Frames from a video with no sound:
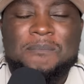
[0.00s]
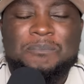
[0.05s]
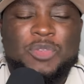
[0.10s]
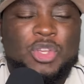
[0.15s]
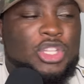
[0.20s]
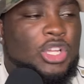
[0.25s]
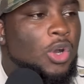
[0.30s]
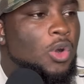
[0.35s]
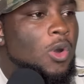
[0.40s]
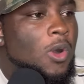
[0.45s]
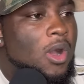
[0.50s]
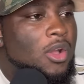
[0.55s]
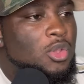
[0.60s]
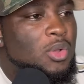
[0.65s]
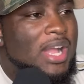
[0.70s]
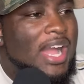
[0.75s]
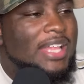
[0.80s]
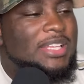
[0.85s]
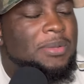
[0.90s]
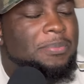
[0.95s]
you know, you
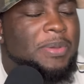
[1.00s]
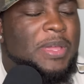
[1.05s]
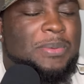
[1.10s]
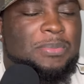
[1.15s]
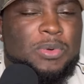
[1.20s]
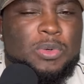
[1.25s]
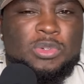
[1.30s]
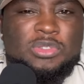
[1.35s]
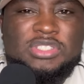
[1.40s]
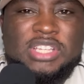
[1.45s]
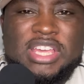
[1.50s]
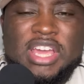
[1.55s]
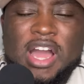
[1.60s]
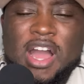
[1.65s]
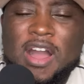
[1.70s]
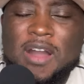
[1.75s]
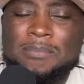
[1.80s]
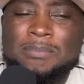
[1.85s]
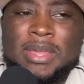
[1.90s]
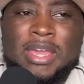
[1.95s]
got the people who say,
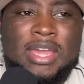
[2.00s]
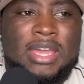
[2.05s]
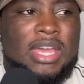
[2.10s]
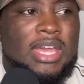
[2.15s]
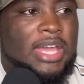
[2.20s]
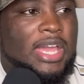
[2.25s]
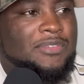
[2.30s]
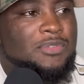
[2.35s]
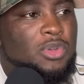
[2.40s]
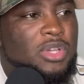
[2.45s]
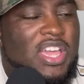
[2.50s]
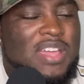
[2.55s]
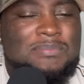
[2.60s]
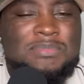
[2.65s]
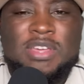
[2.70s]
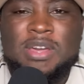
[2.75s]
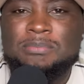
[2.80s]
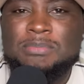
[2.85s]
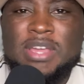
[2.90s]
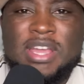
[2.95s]
oh man, if you give
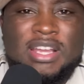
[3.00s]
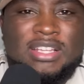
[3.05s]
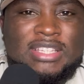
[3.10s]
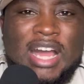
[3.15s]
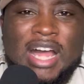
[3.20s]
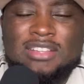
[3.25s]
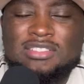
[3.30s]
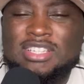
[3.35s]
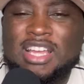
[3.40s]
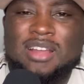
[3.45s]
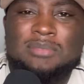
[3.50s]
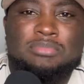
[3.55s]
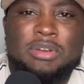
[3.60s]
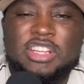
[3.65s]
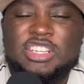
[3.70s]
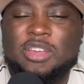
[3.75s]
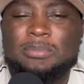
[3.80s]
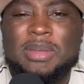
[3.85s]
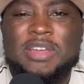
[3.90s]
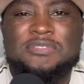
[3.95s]
me a million dollars, I can
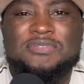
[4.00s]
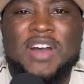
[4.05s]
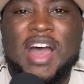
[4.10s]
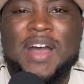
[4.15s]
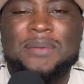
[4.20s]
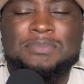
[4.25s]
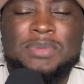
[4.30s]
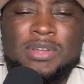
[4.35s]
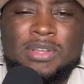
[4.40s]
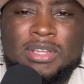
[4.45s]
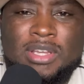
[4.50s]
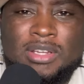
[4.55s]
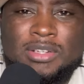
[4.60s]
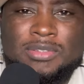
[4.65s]
bring you back five million.